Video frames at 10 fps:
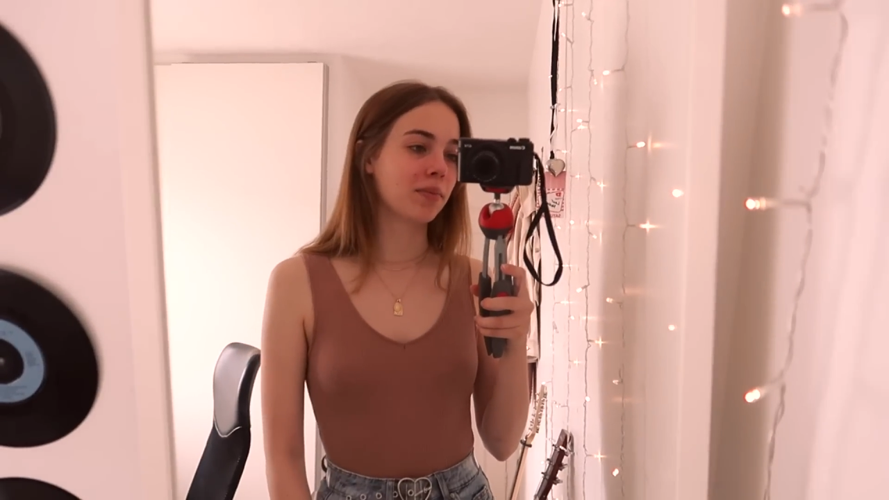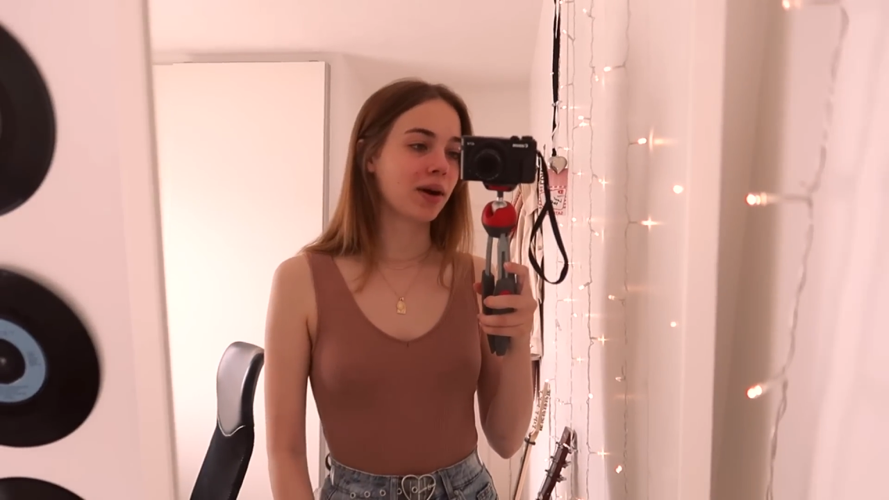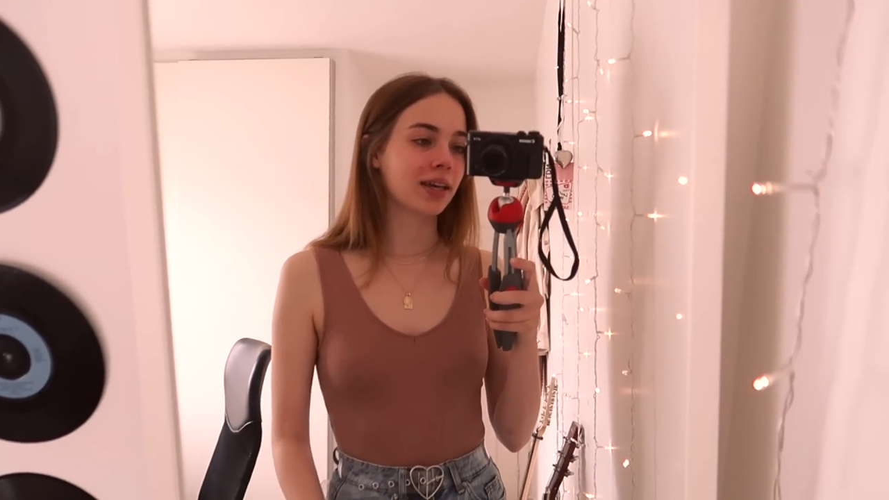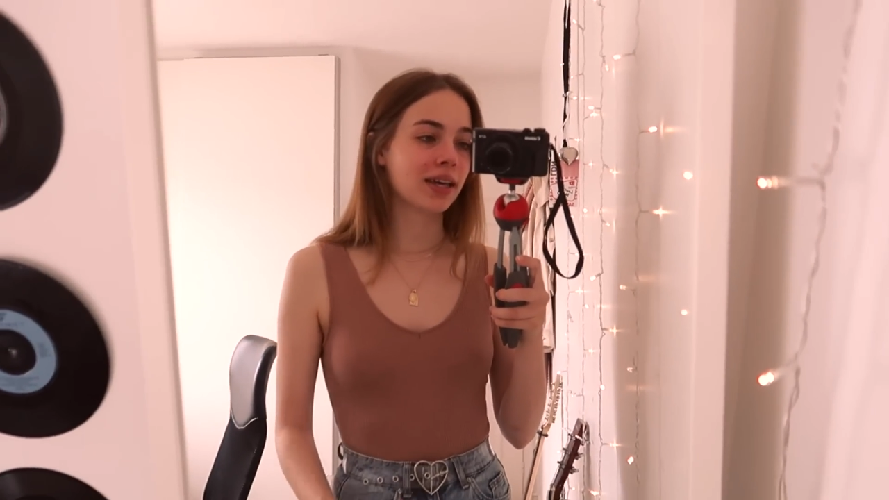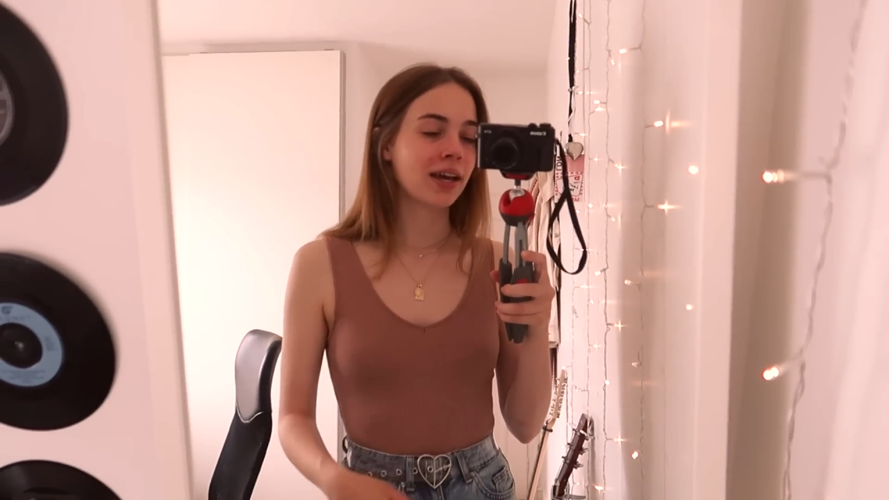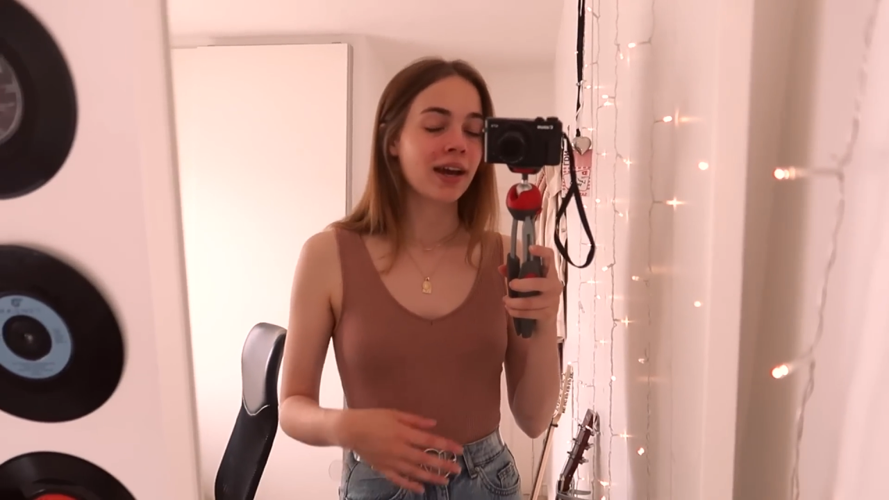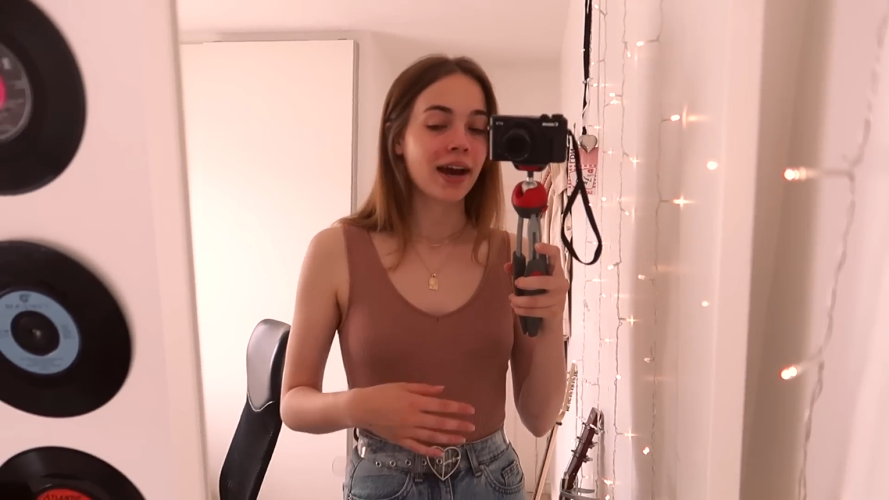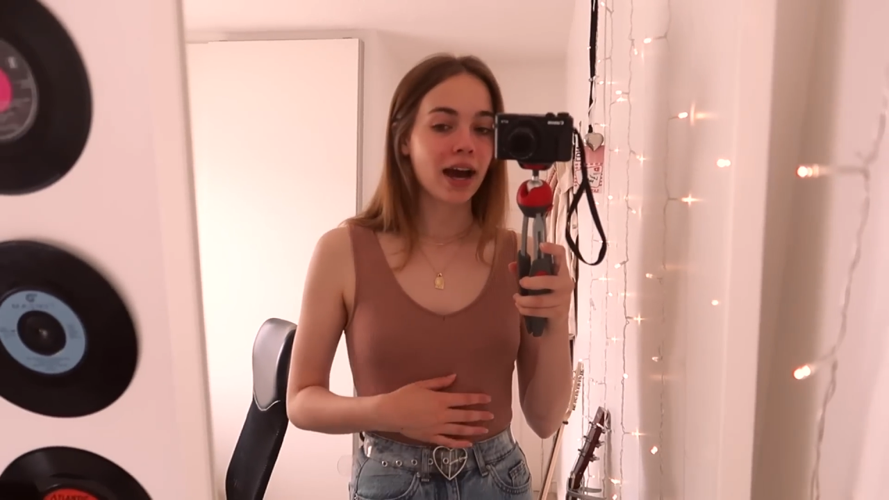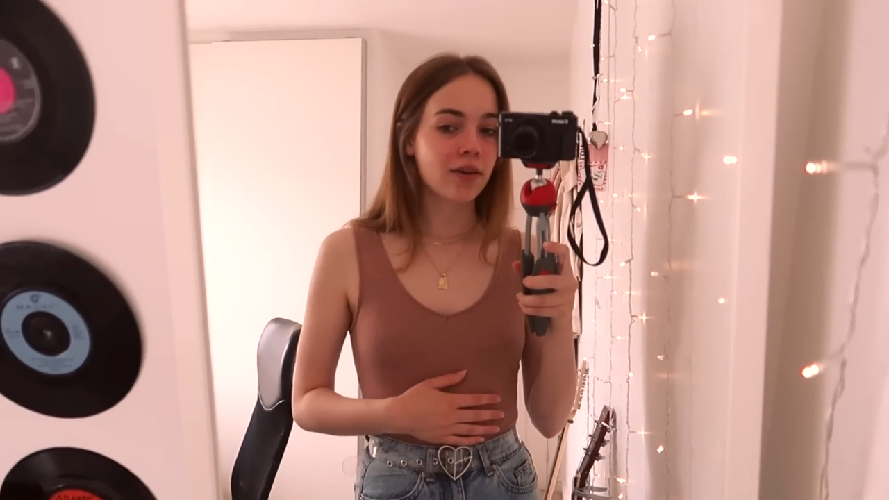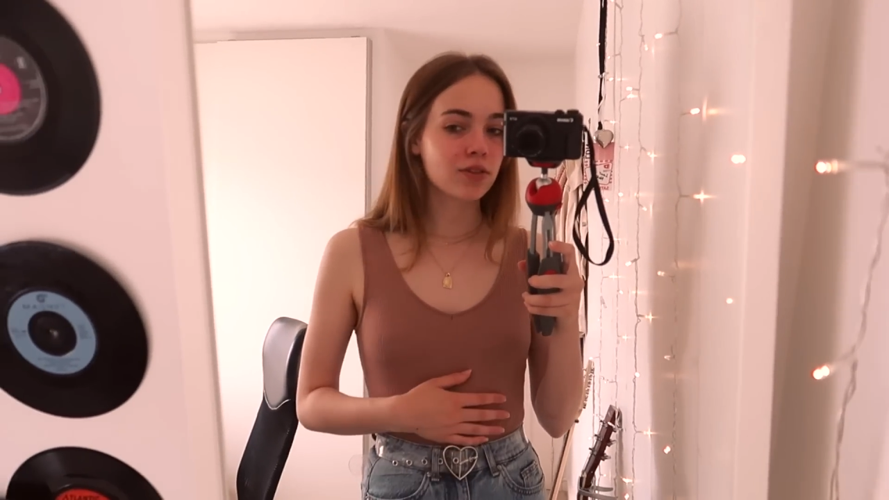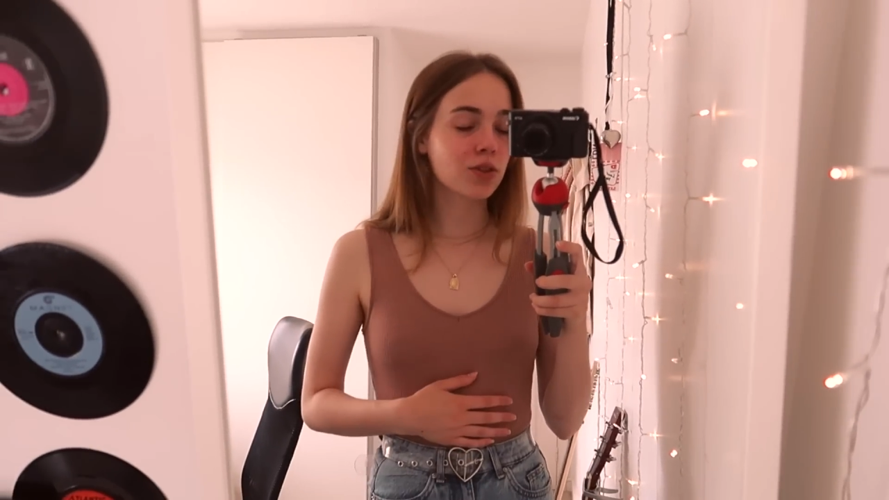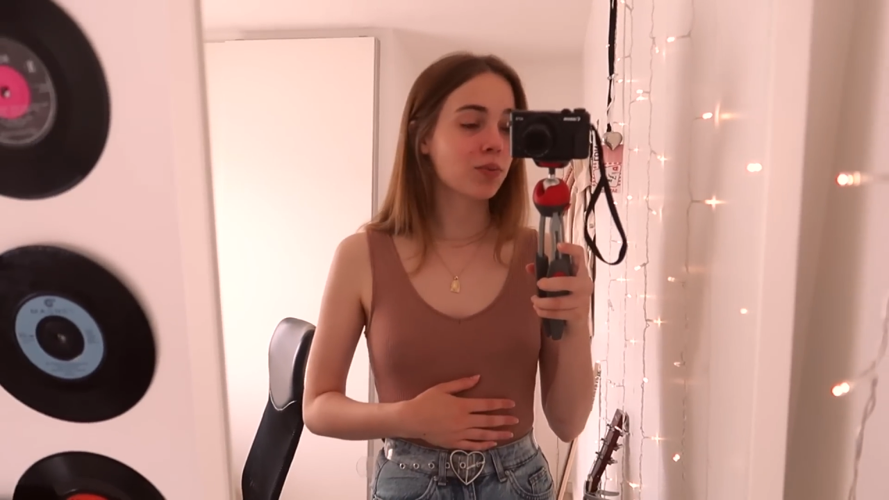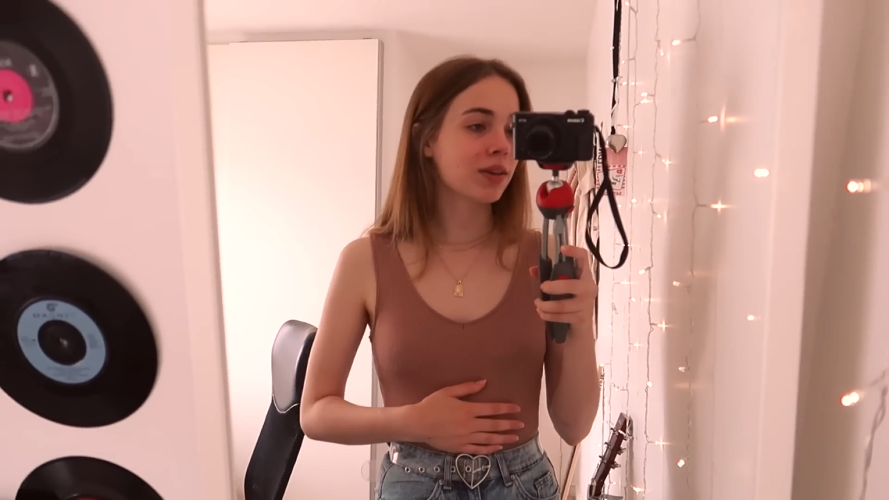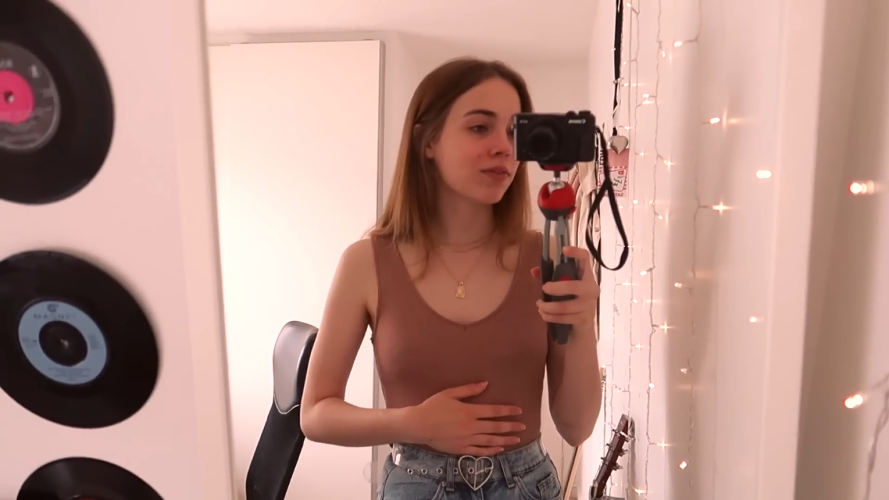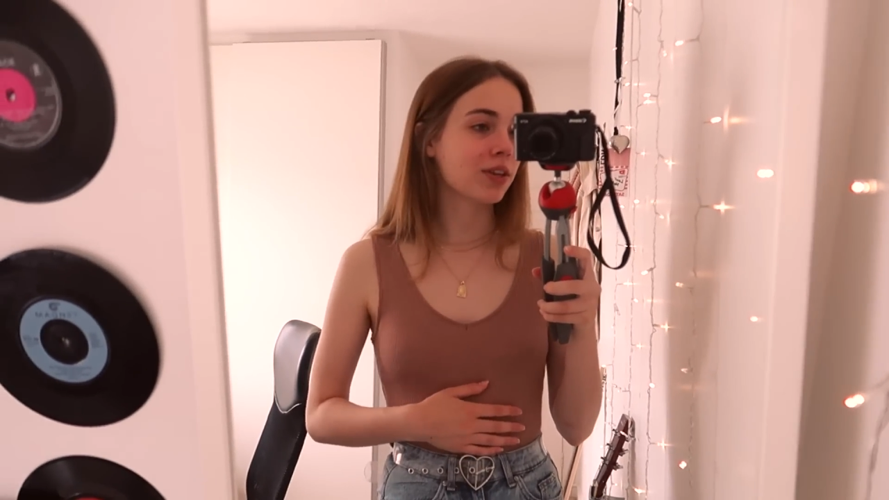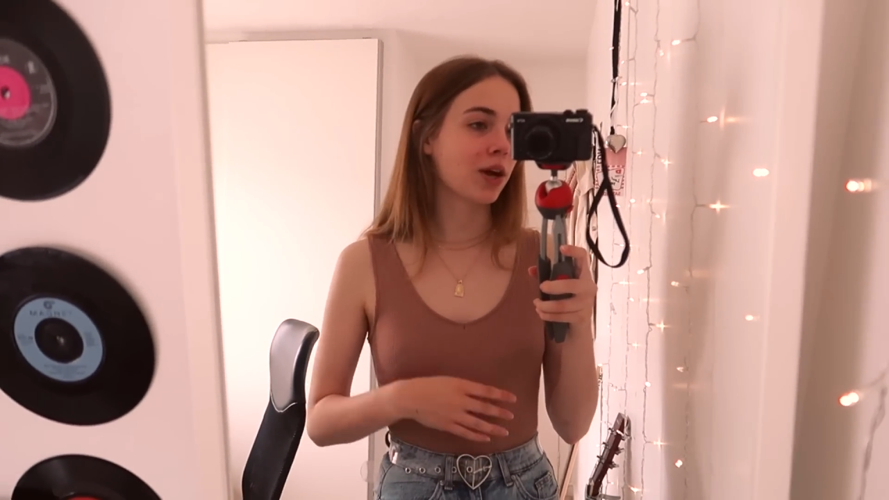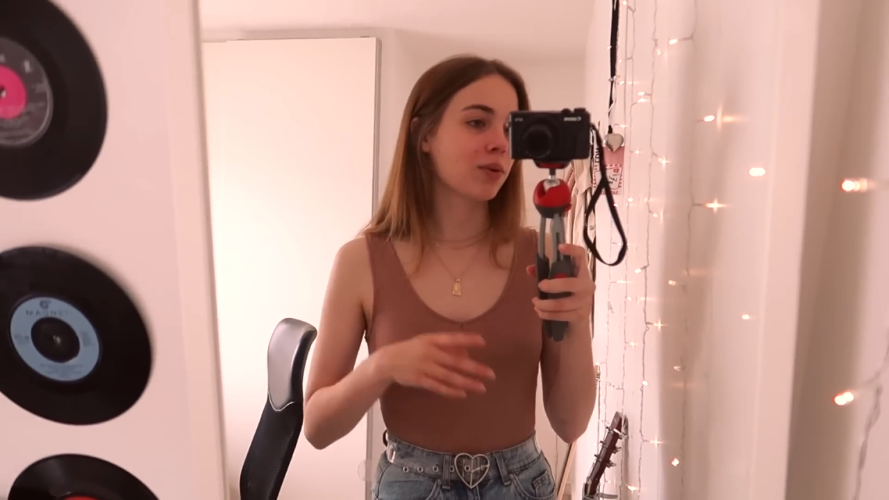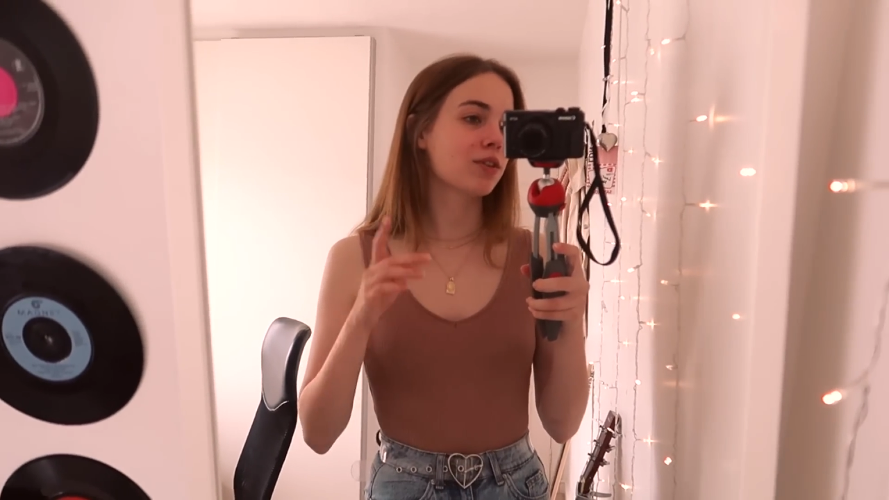my abs of the week video,